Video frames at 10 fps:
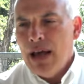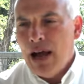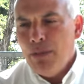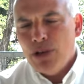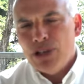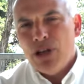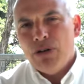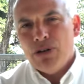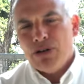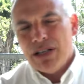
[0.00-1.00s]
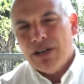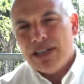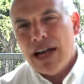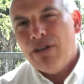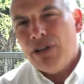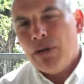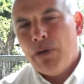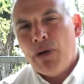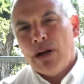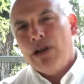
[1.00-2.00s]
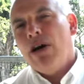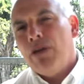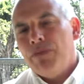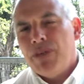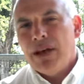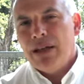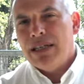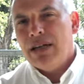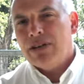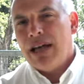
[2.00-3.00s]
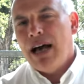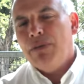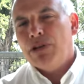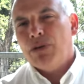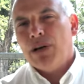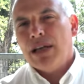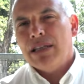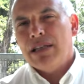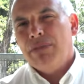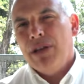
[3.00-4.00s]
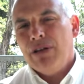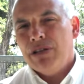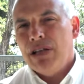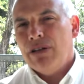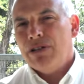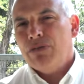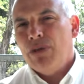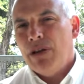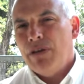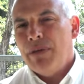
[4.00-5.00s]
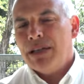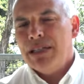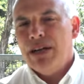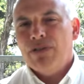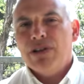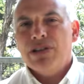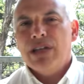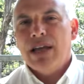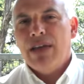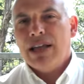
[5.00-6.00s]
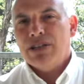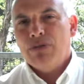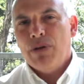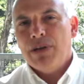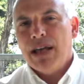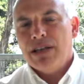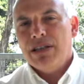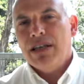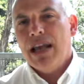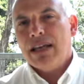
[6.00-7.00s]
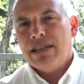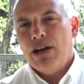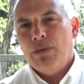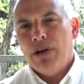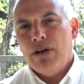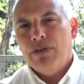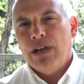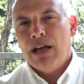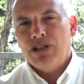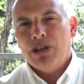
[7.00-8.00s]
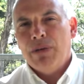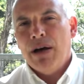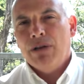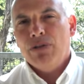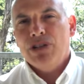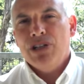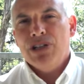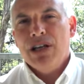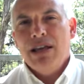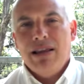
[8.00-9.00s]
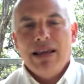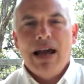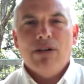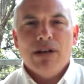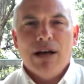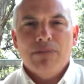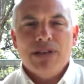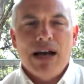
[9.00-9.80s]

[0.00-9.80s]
Outputs, though, don't tell us everything we want to know. They tell us how much work is done, but they don't tell us whether it makes a difference. And that's where we get to the next element of a logic model, which is the outcomes.